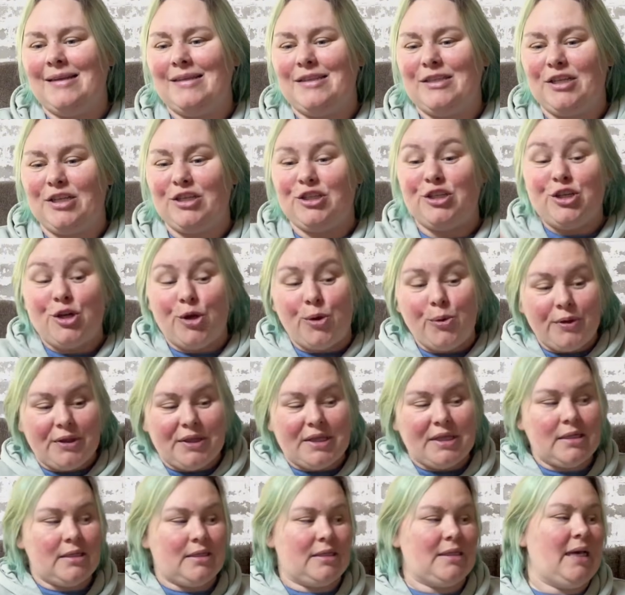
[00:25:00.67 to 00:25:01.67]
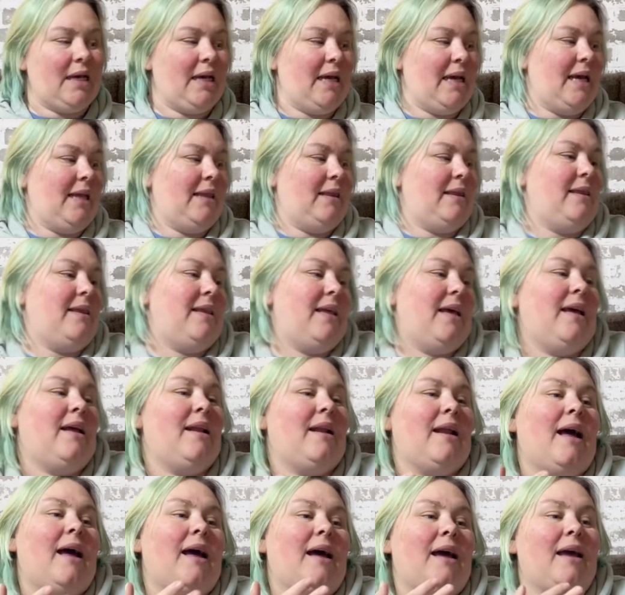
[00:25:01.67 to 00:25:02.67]
to do with this set, and
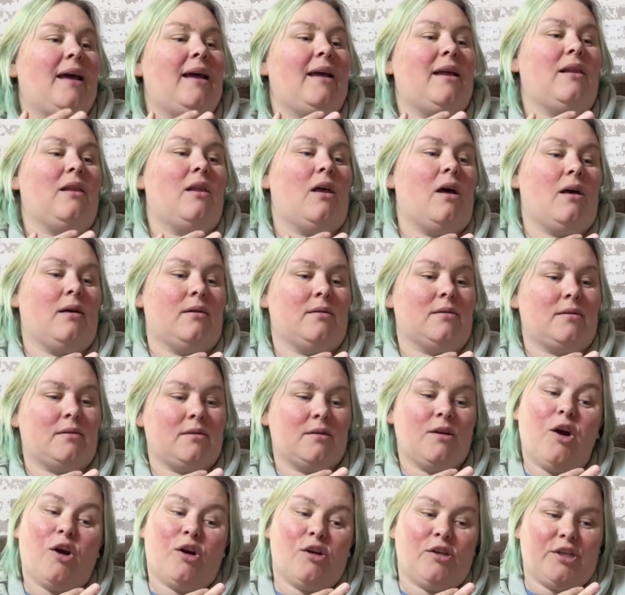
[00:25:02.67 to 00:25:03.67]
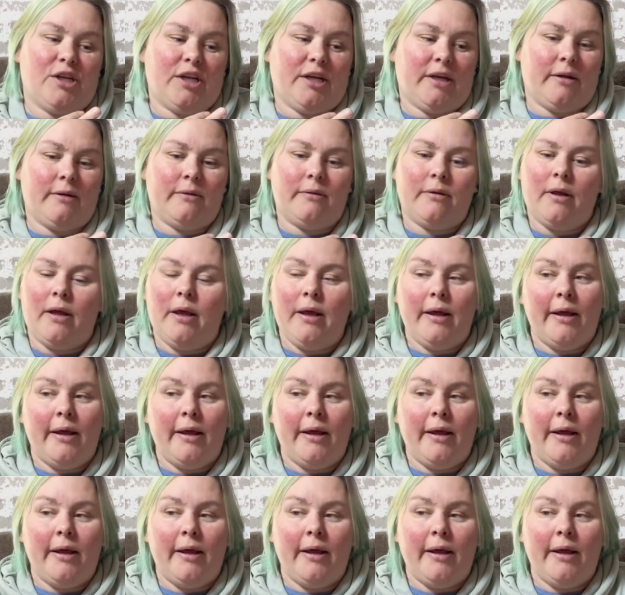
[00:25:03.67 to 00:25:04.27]
then I lost yarn chicken.